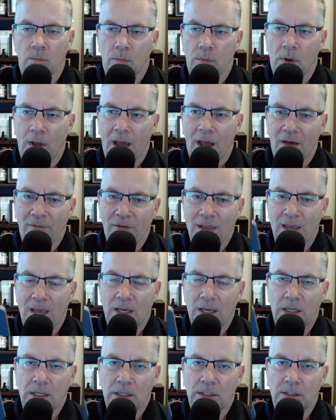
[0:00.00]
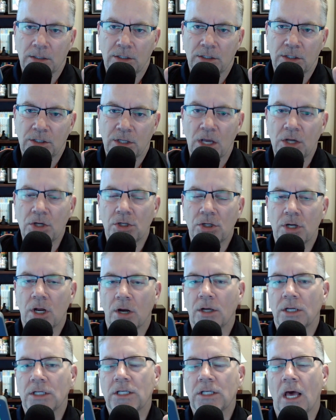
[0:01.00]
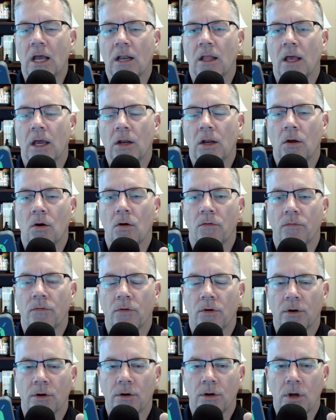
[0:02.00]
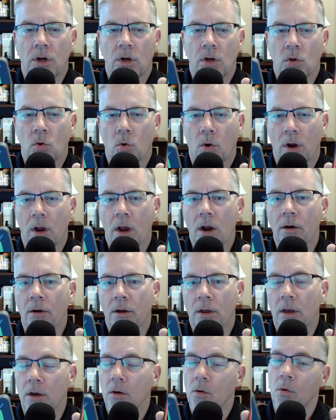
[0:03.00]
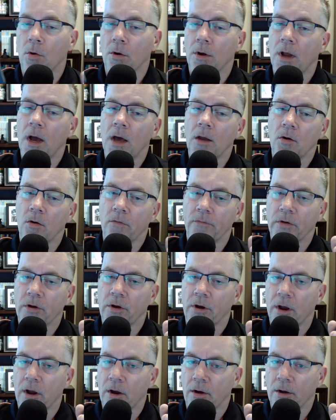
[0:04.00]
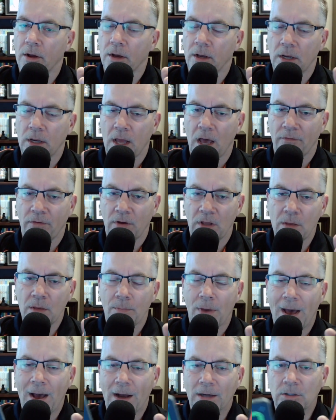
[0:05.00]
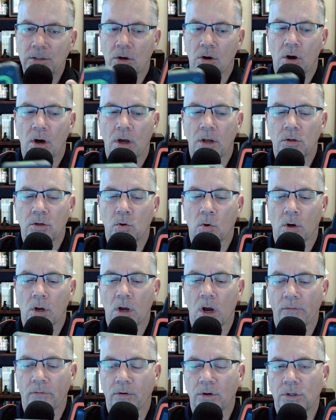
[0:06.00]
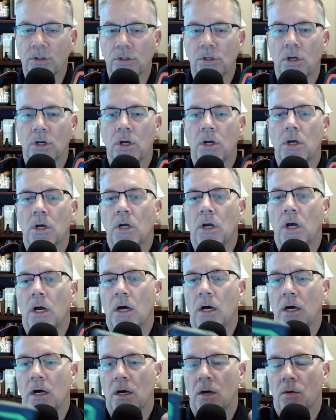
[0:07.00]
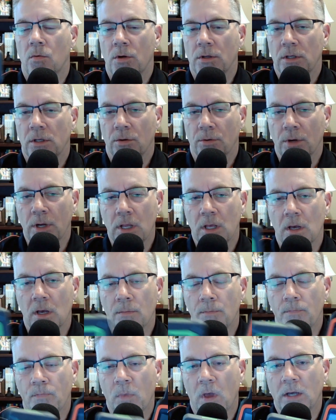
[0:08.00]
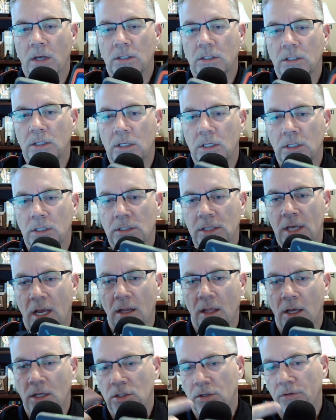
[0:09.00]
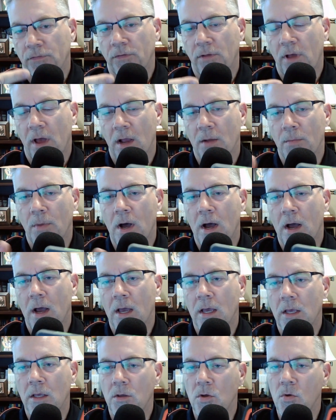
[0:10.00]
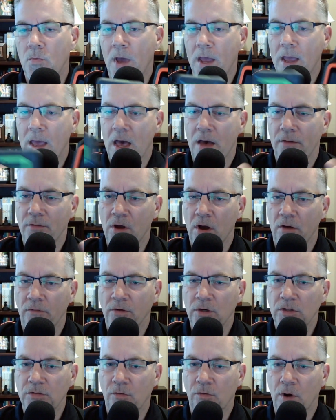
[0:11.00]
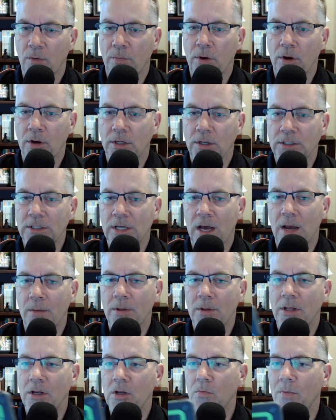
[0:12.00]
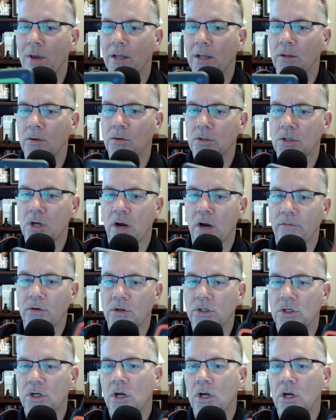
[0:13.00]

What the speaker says: having a stationary satellite over your area or not over your area can have an impact on your coverage. With the Iridium, as the satellites are flying by, you may have coverage for a period of time, and then you may lose coverage